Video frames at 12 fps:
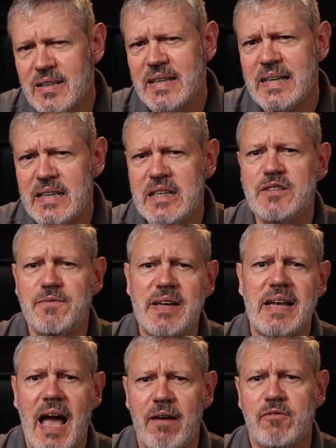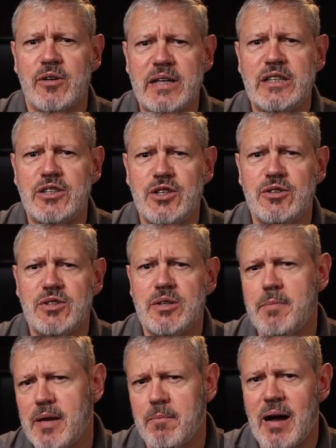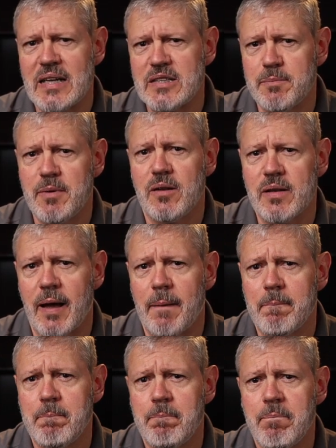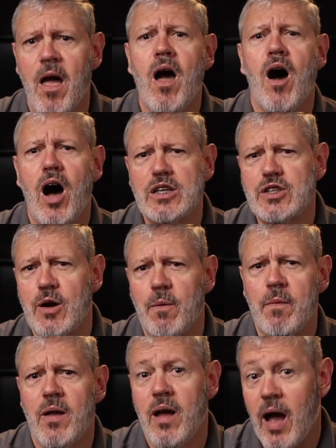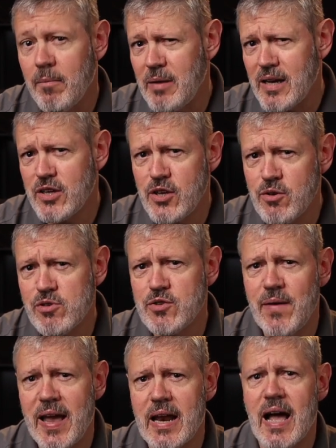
clean these feet after each use to minimize the buildup. Also, I'm not a huge fan